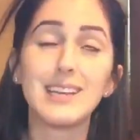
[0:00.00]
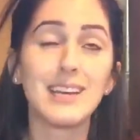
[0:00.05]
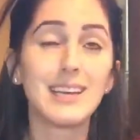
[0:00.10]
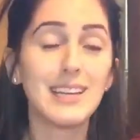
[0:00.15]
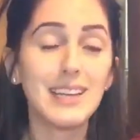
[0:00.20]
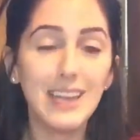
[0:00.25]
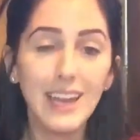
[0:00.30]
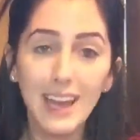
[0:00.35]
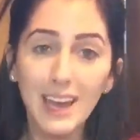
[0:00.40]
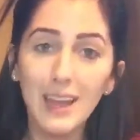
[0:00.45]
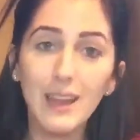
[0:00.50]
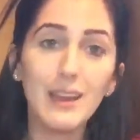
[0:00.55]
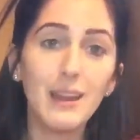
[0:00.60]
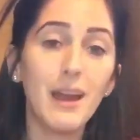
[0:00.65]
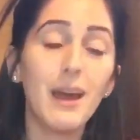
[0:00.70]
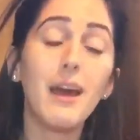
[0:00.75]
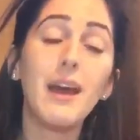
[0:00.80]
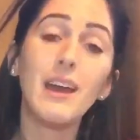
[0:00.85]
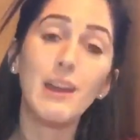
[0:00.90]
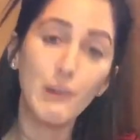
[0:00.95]
again,
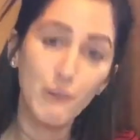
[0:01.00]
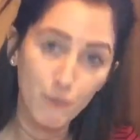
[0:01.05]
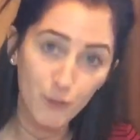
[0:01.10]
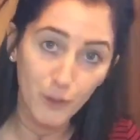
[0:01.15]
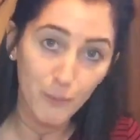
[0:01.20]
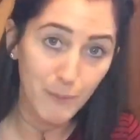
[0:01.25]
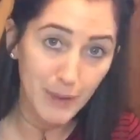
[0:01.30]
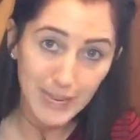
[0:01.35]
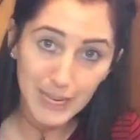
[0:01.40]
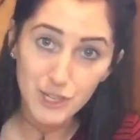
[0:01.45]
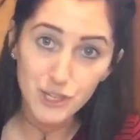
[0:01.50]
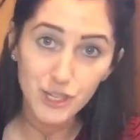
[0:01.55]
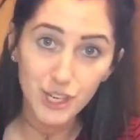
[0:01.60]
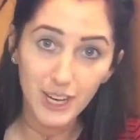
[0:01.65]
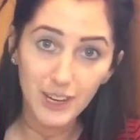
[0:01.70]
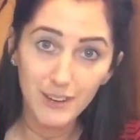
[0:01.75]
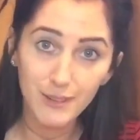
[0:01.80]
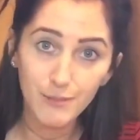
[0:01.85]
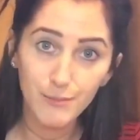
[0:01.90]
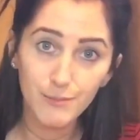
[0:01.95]

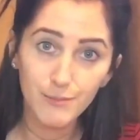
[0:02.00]
inflammation.